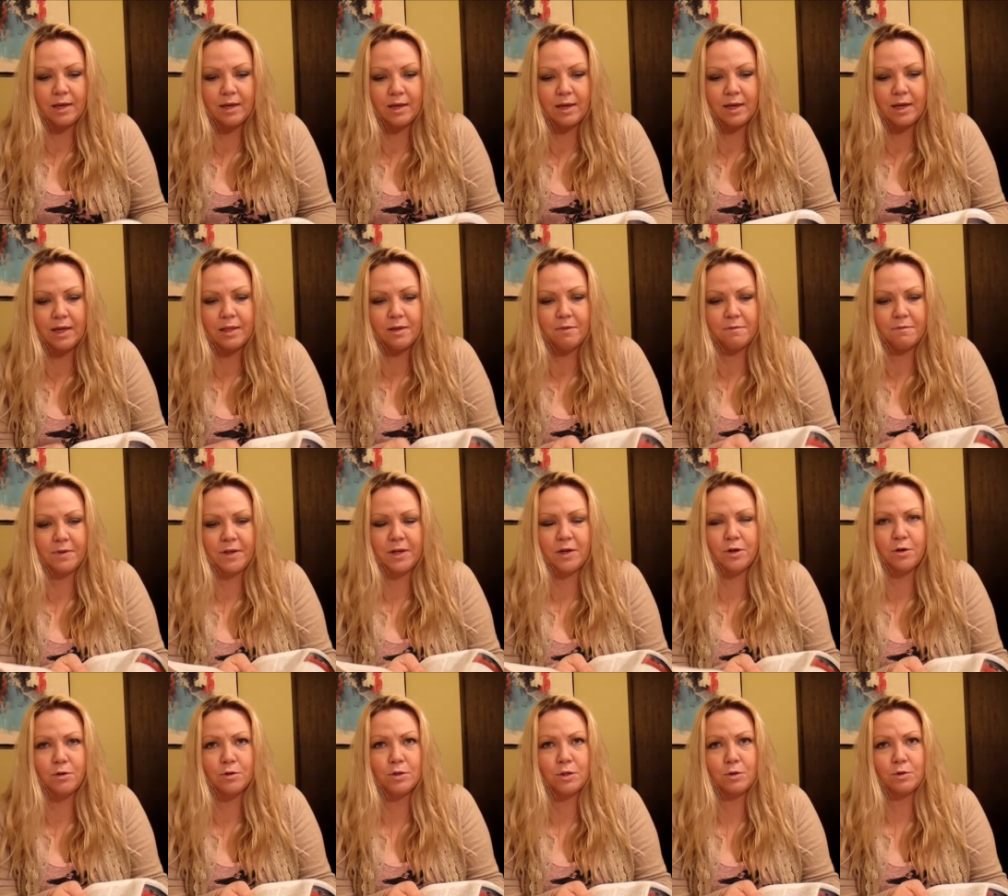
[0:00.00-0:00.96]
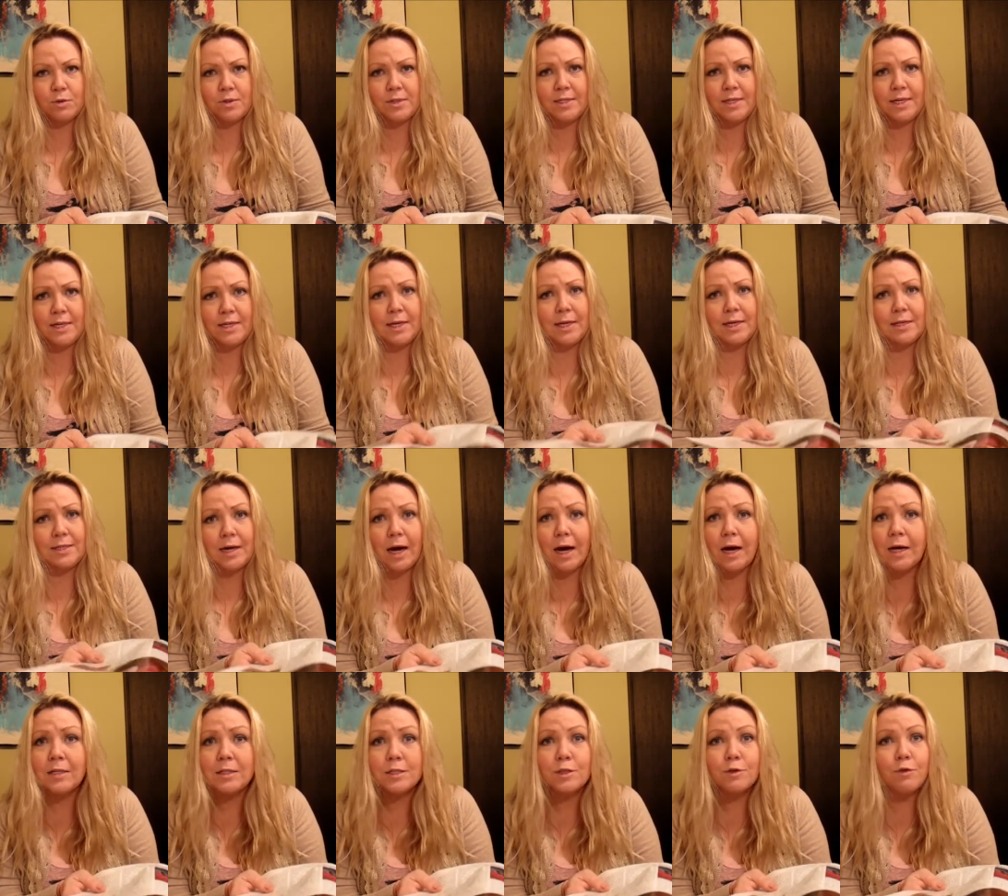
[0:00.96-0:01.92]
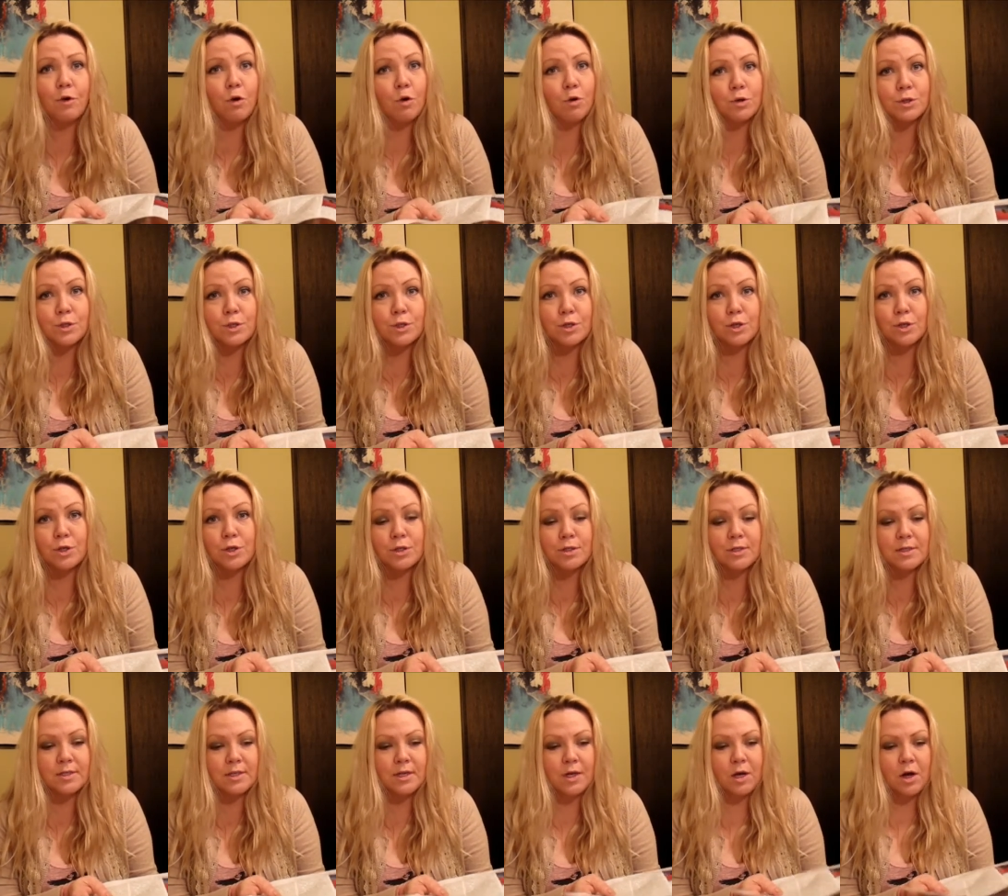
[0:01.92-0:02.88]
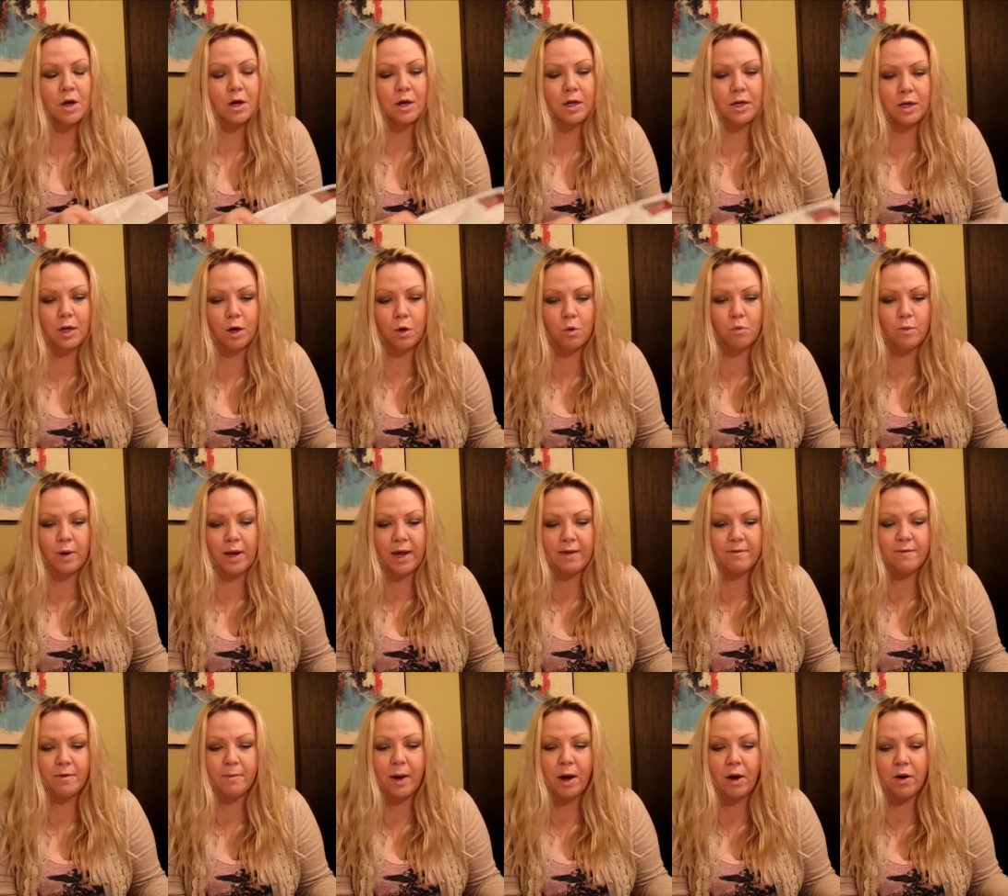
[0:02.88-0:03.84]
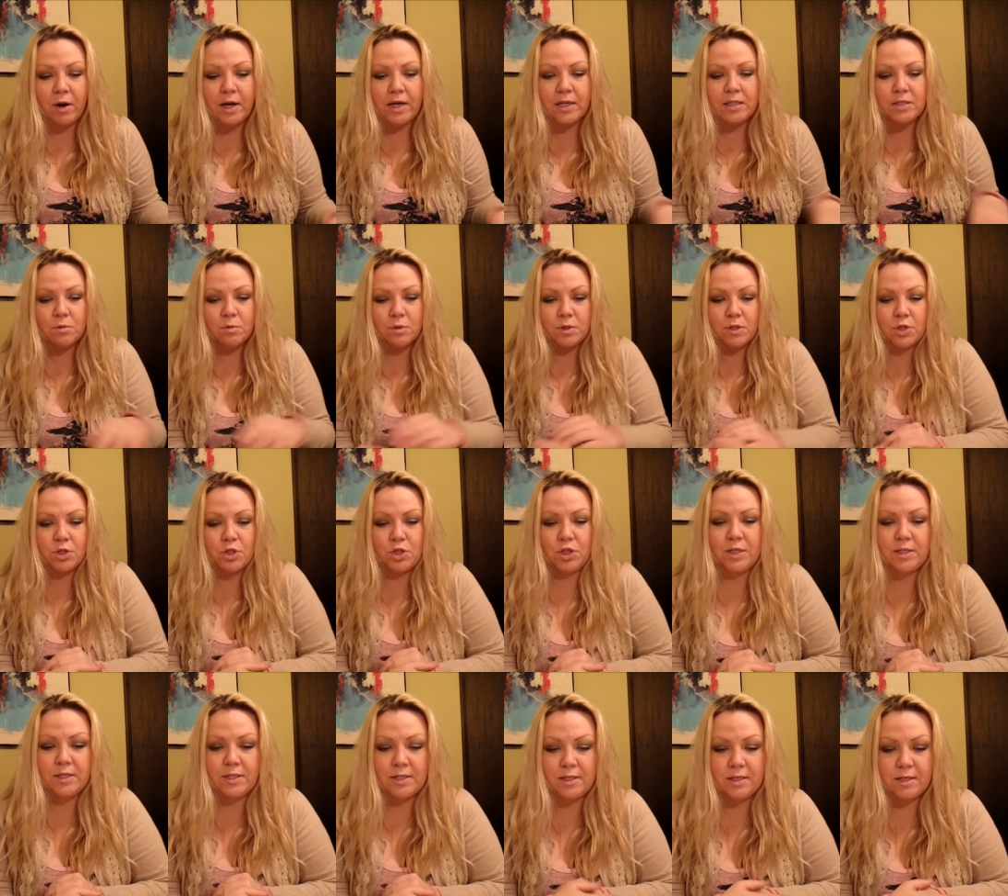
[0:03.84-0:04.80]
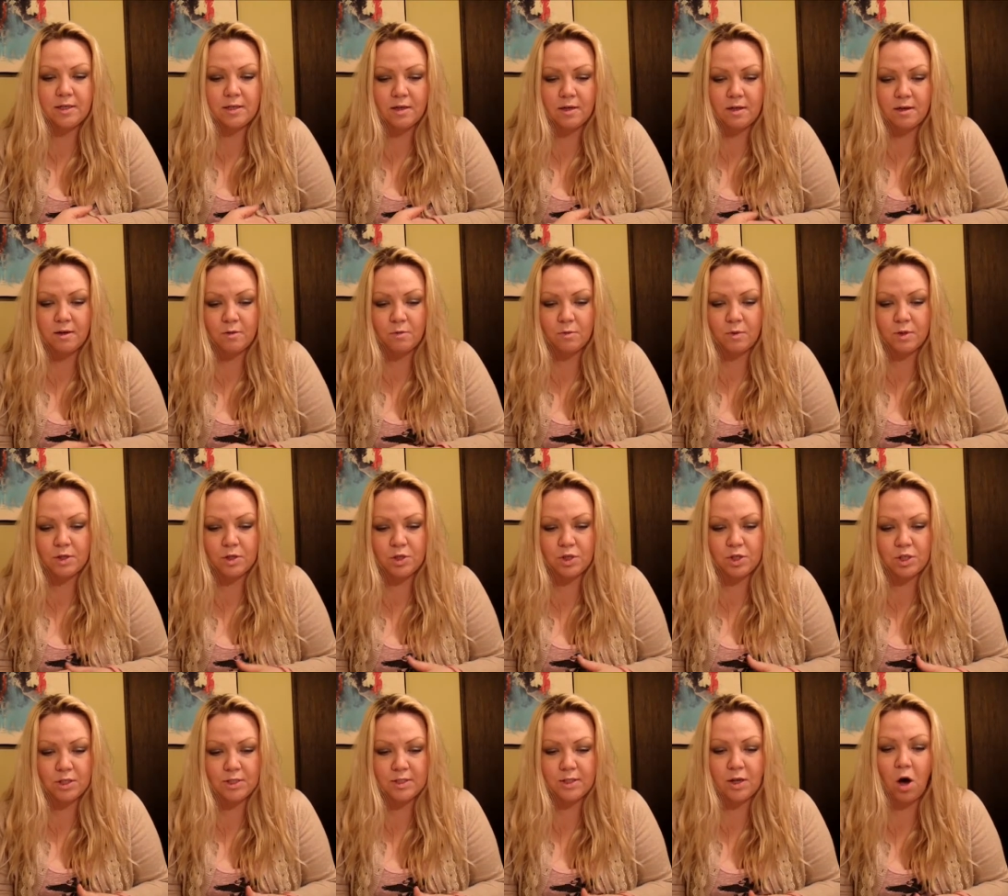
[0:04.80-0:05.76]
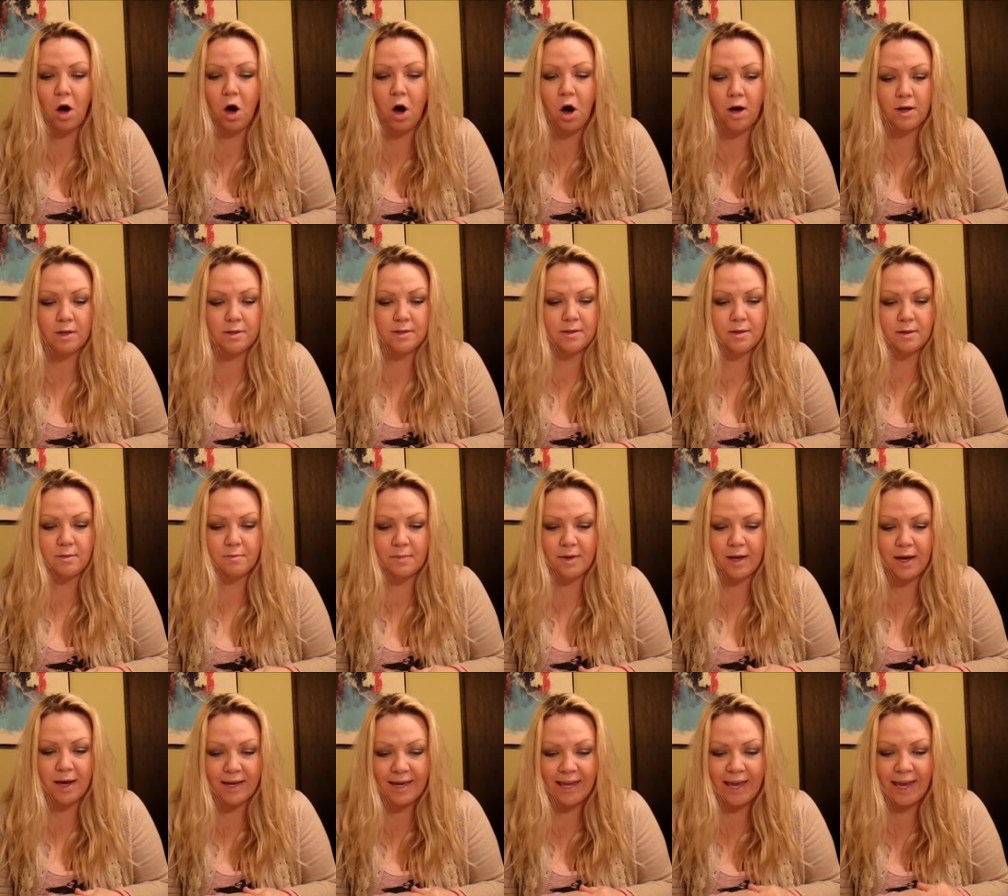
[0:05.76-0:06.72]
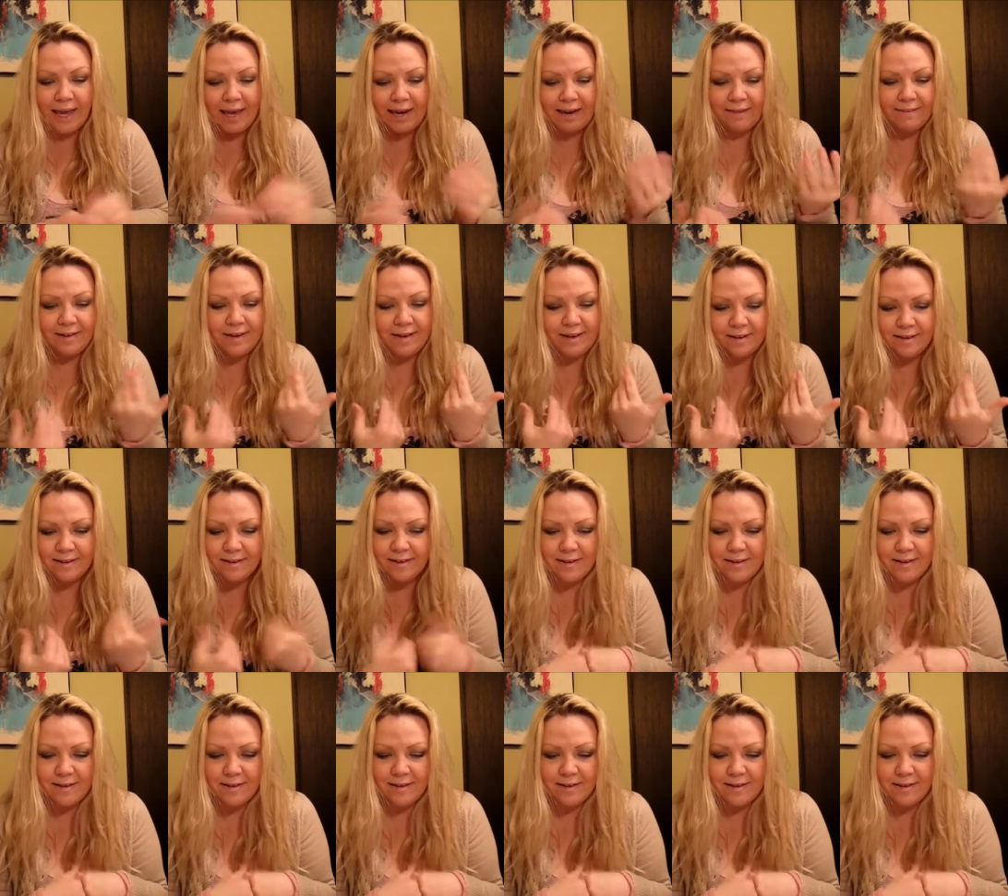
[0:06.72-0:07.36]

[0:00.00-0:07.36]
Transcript: in the field who's seen tons of holsters, you know, rave about us was just was just awesome. I can't even